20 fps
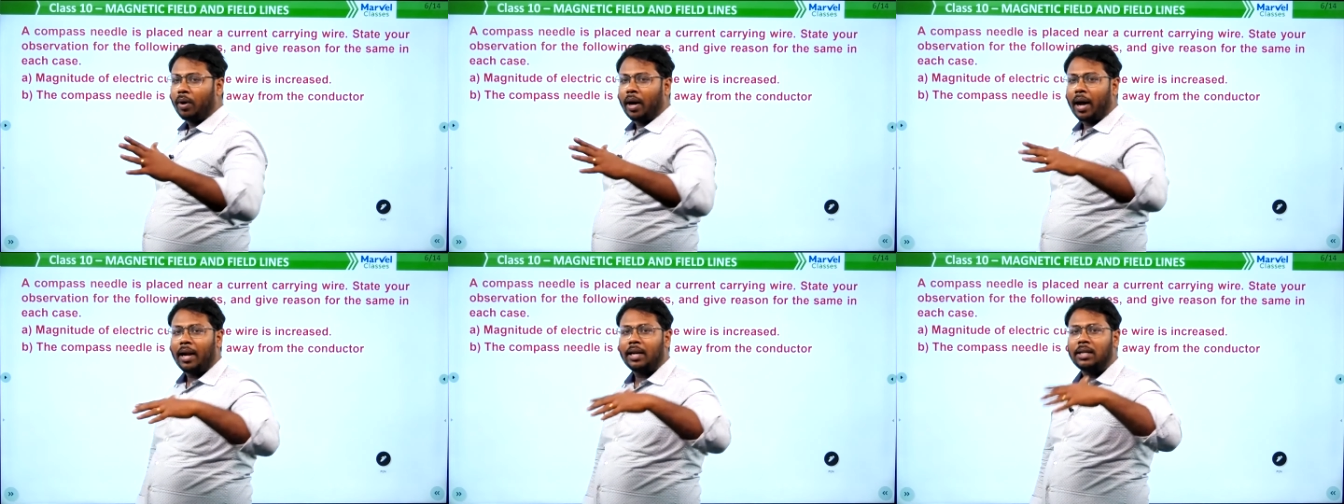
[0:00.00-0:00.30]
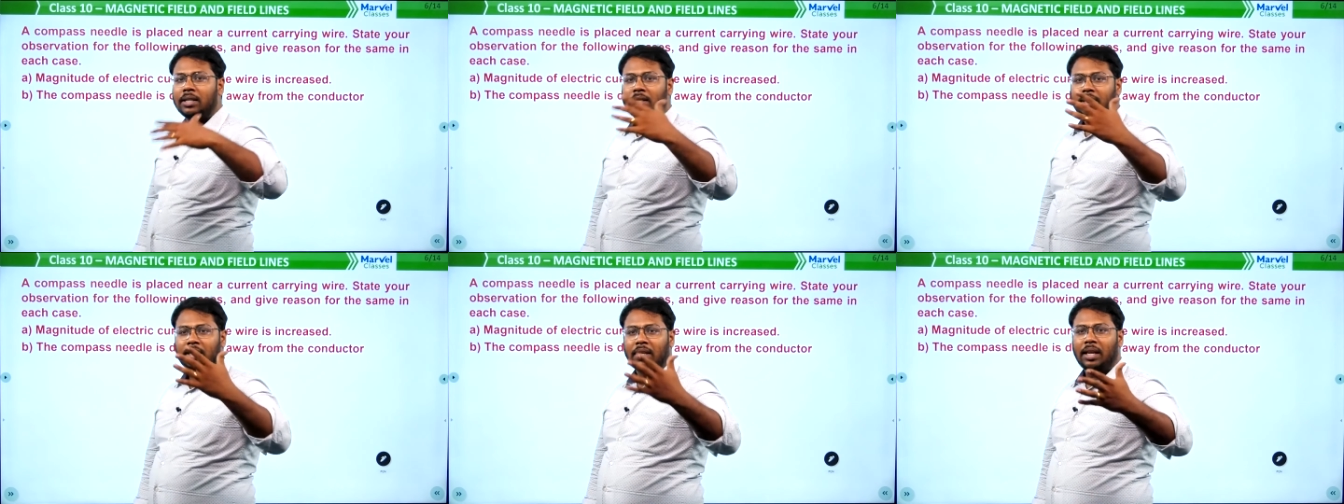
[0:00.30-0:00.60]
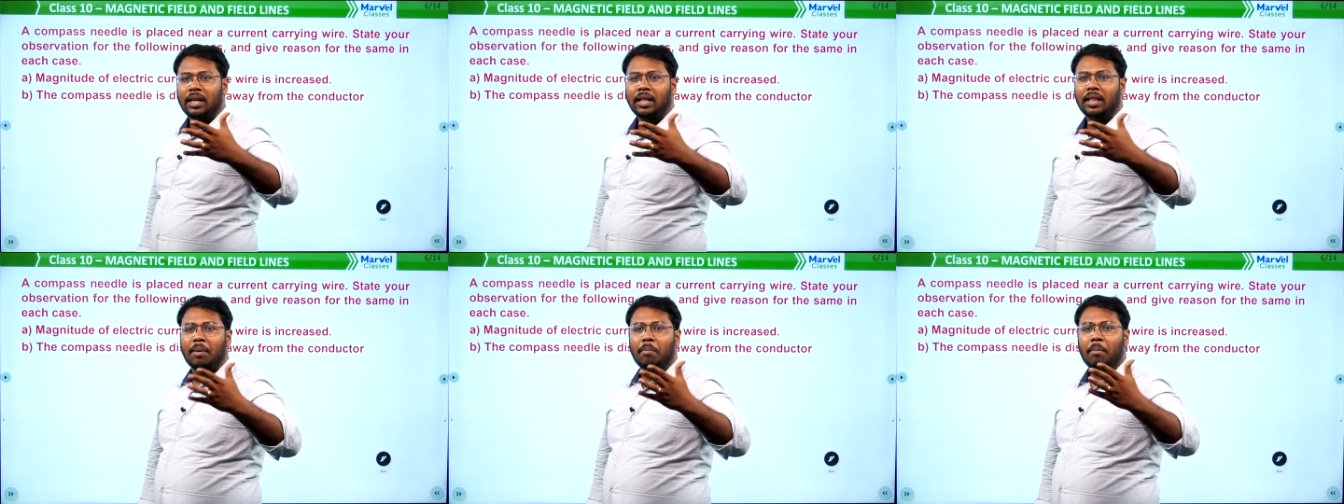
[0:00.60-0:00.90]
can
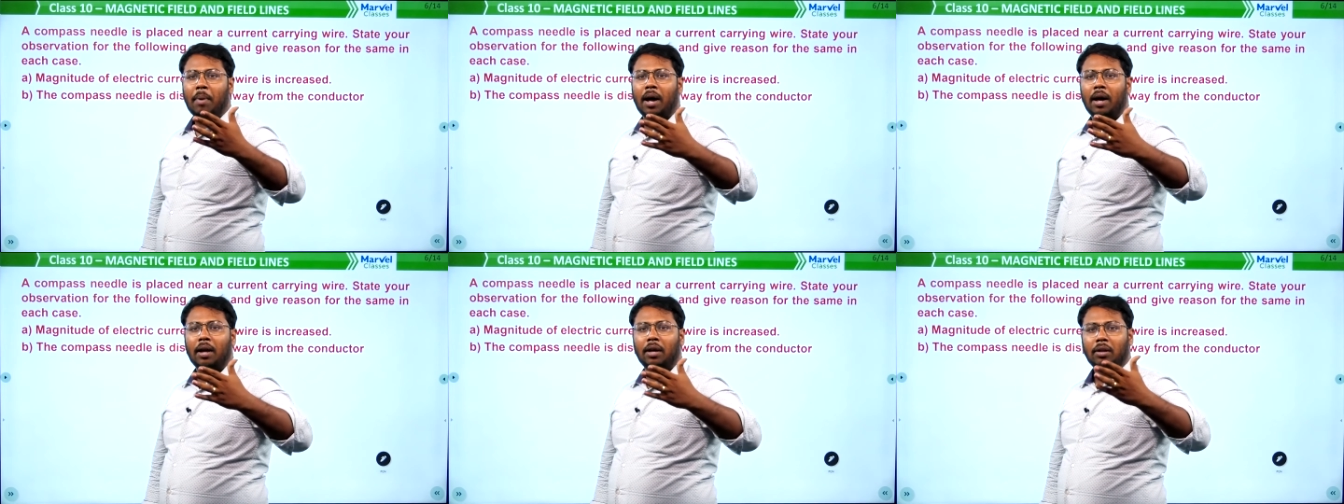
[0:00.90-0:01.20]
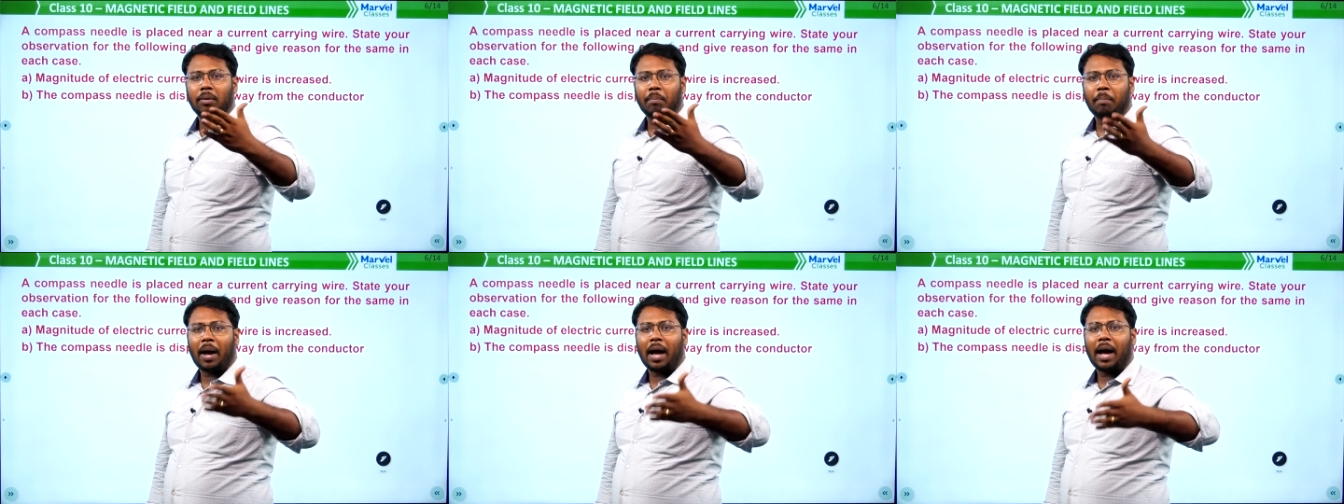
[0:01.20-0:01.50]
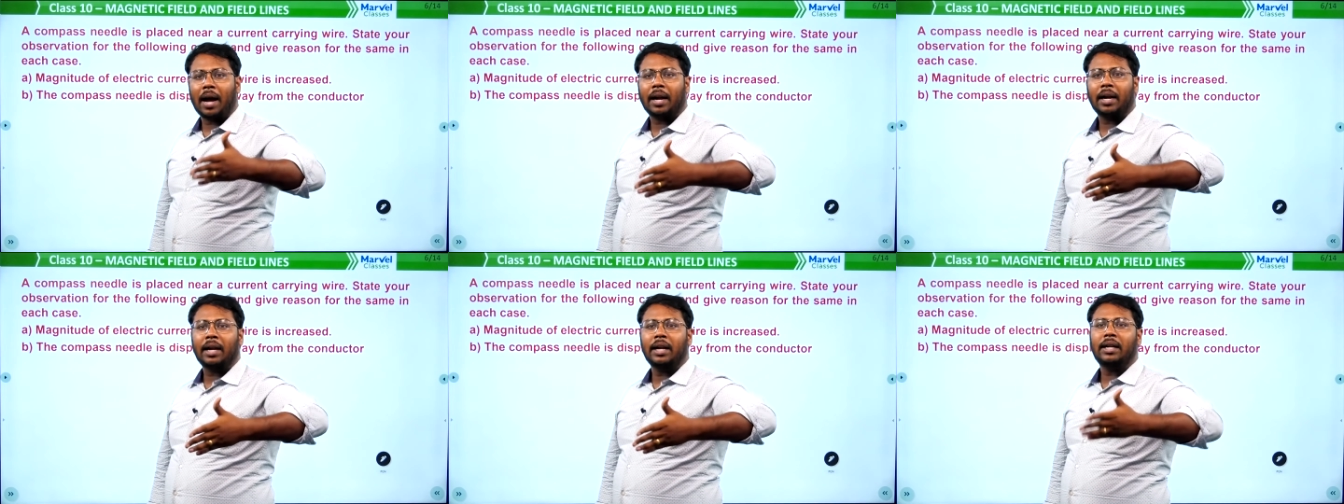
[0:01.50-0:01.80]
see the
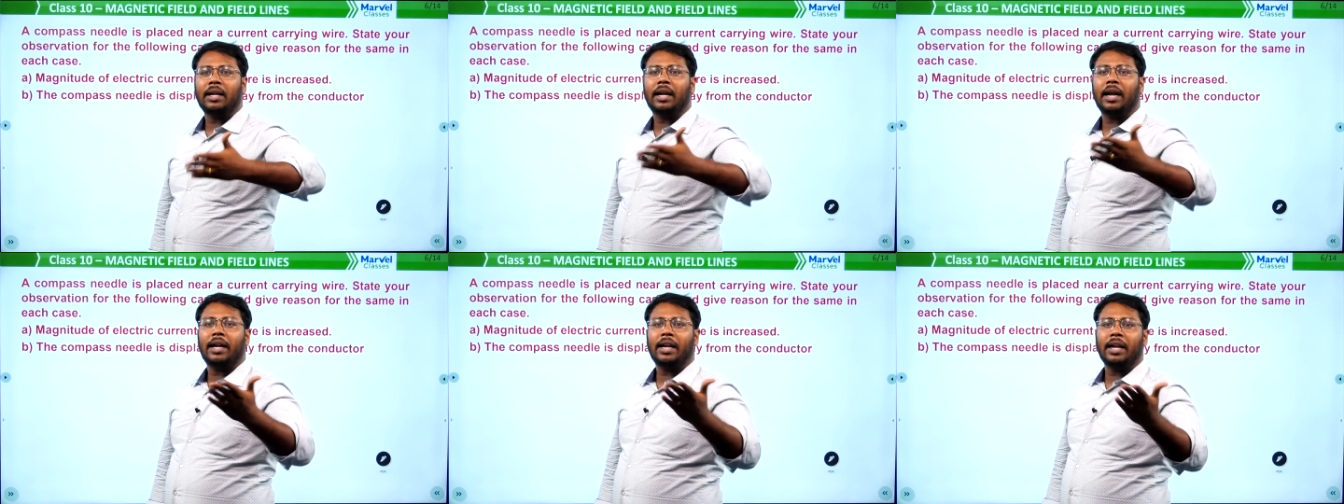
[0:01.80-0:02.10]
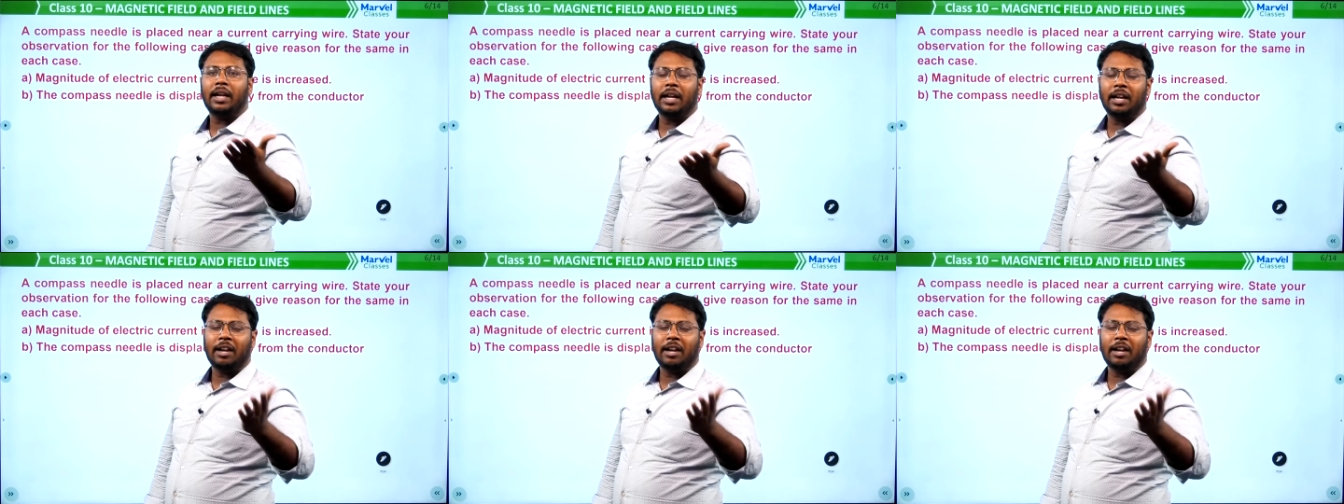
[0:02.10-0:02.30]
magnet getting